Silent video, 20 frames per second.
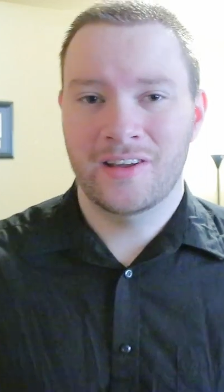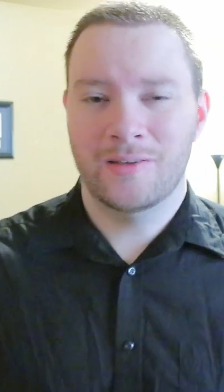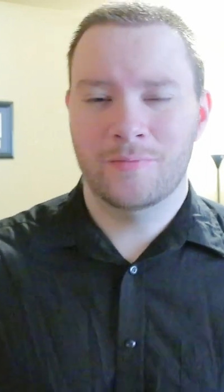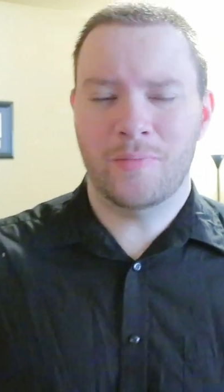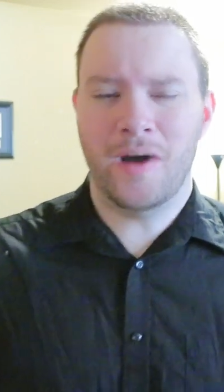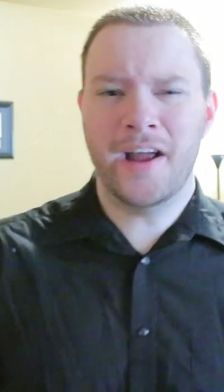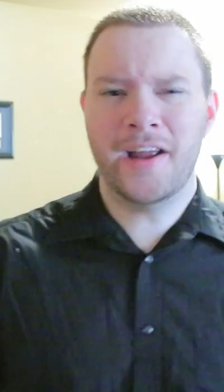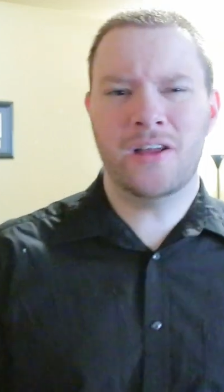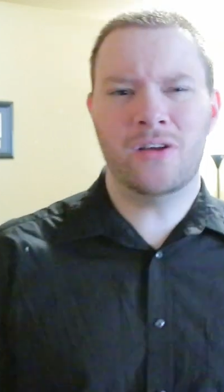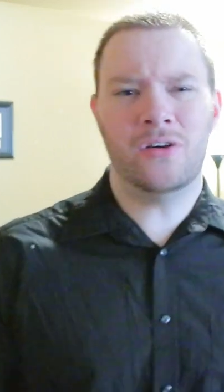
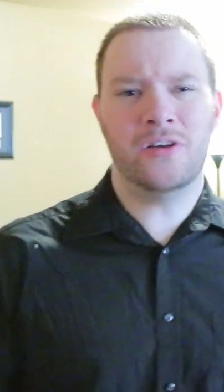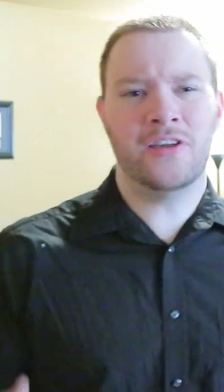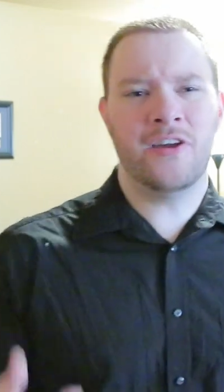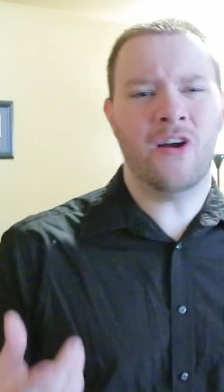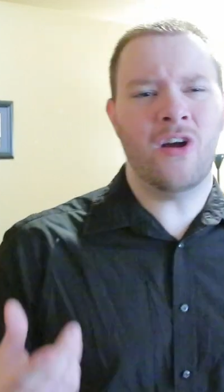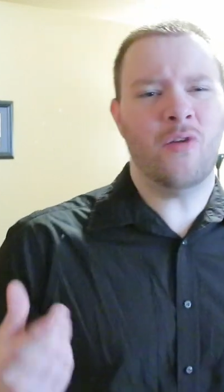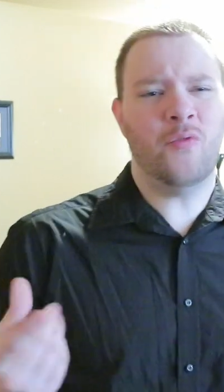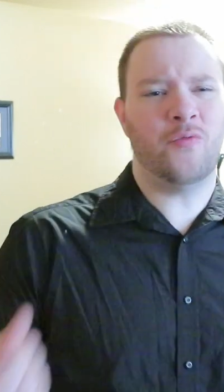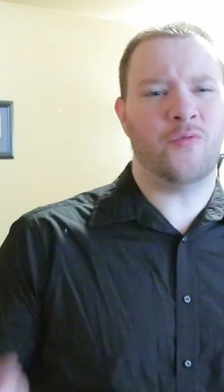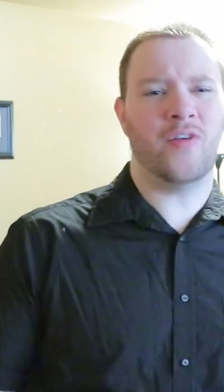Michael,
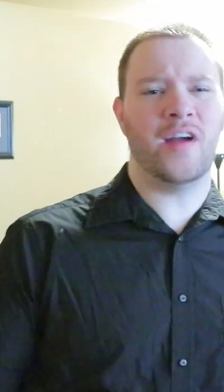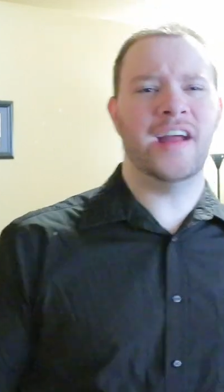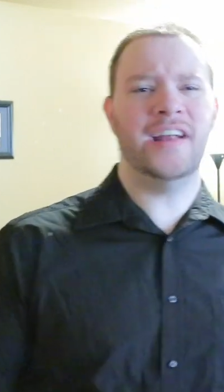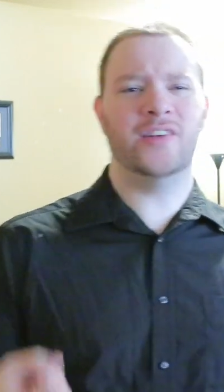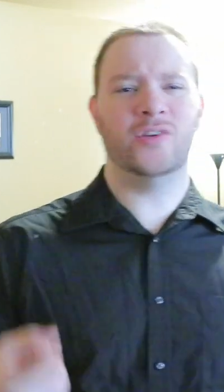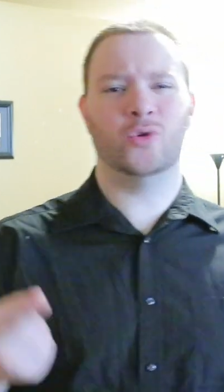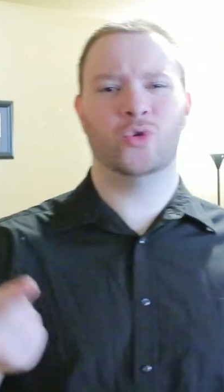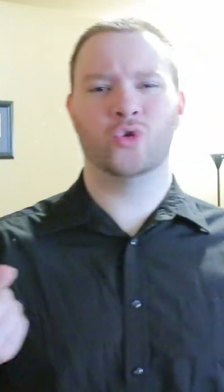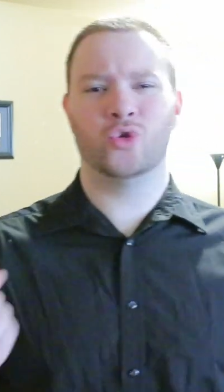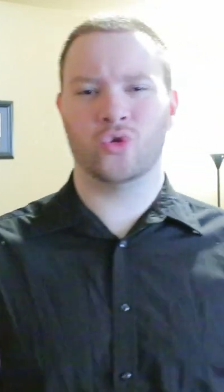you're afraid
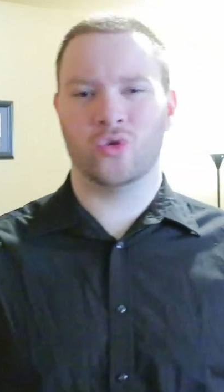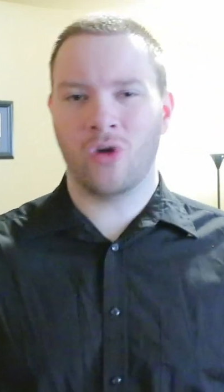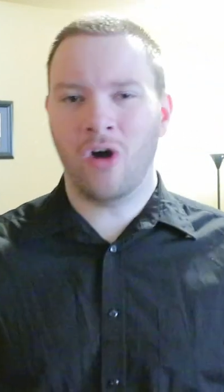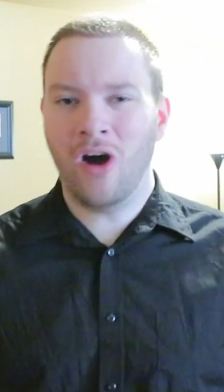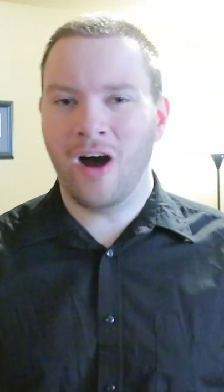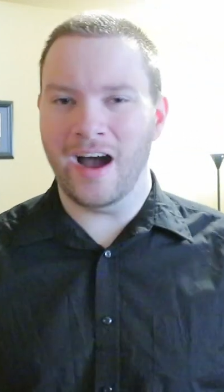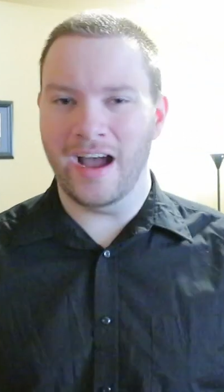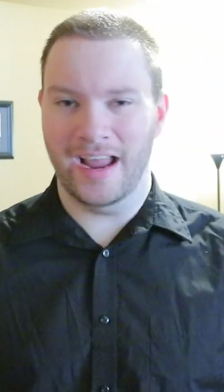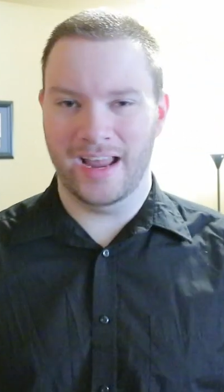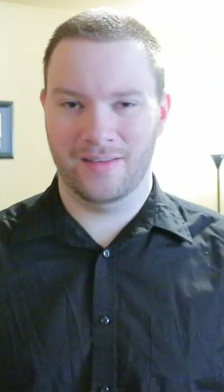to
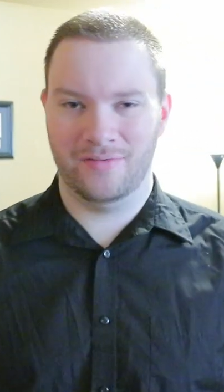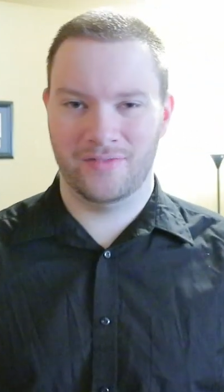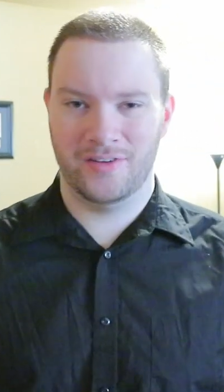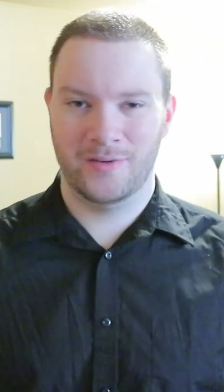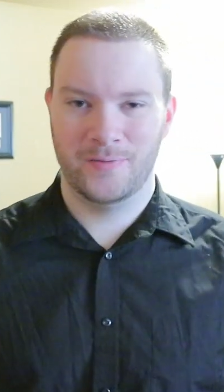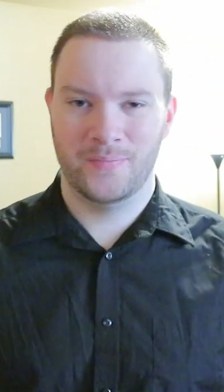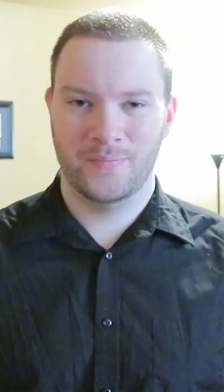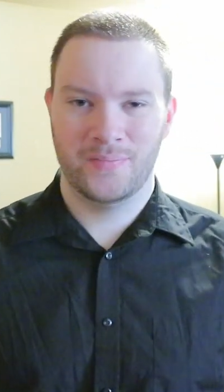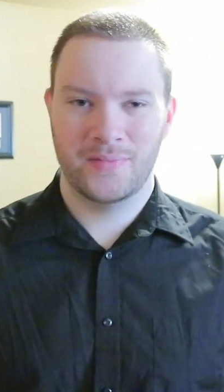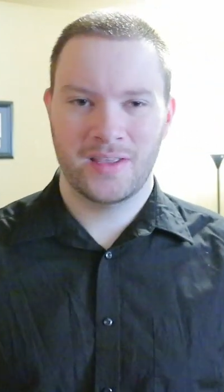drive.
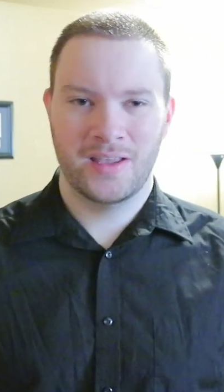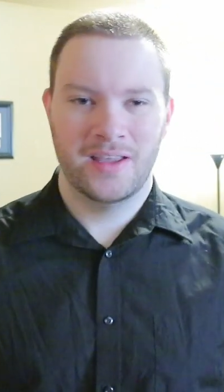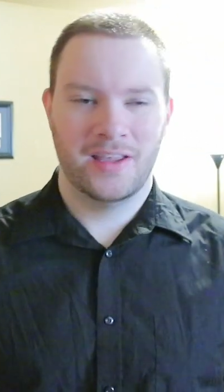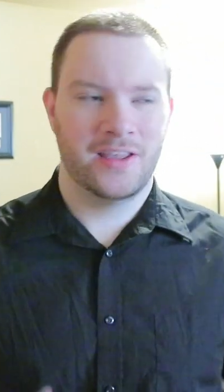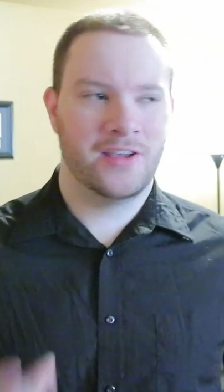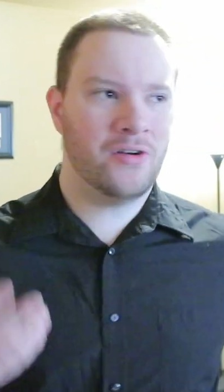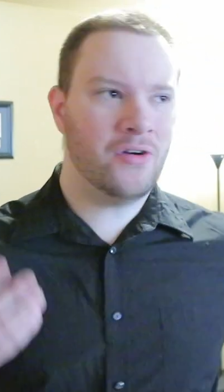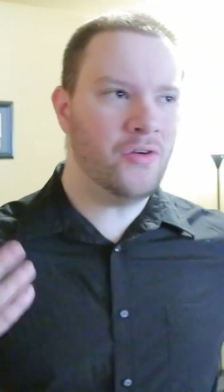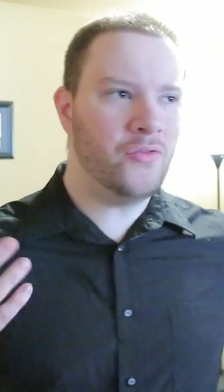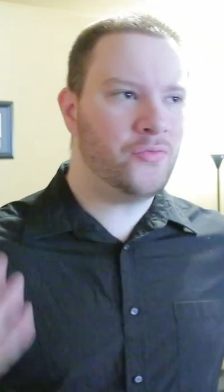
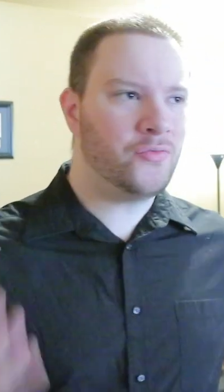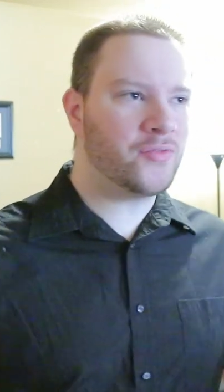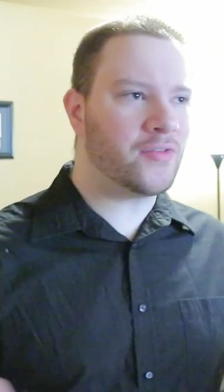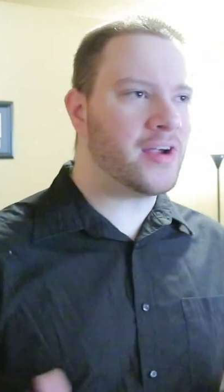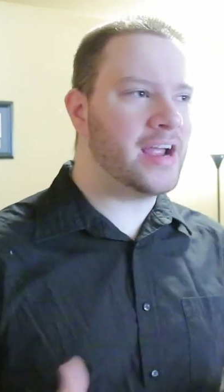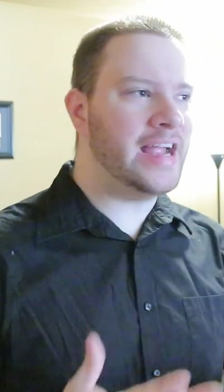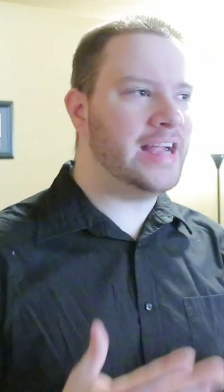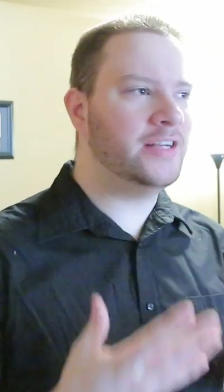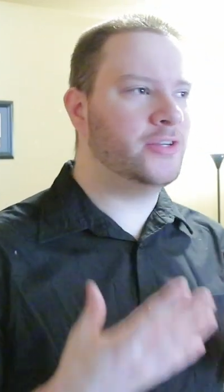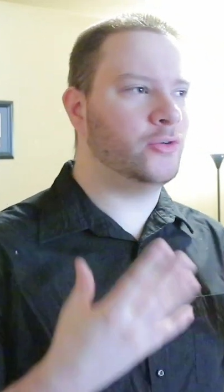You're
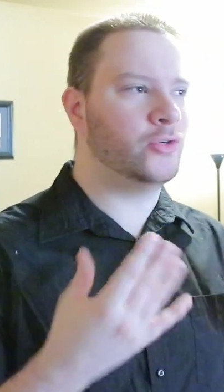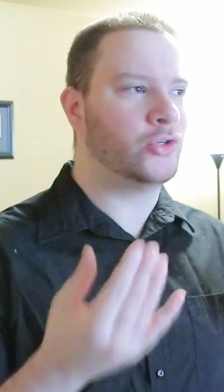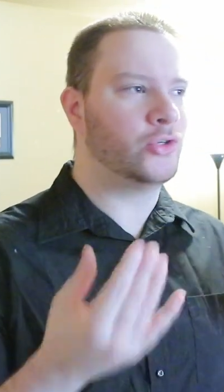afraid to